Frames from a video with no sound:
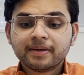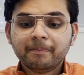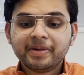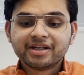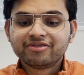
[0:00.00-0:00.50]

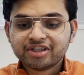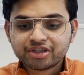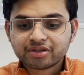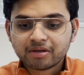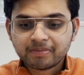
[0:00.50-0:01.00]

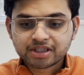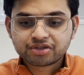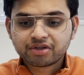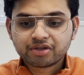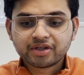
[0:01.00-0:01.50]
beneficial based
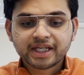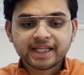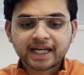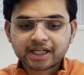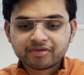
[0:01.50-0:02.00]
on your daily
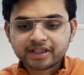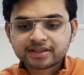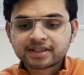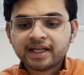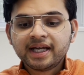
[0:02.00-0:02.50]

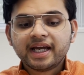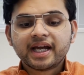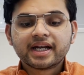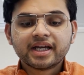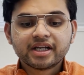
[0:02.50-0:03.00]
activities
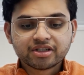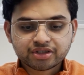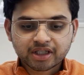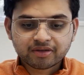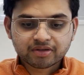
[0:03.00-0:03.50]
and energy
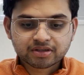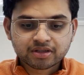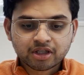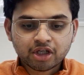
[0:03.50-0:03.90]
levels.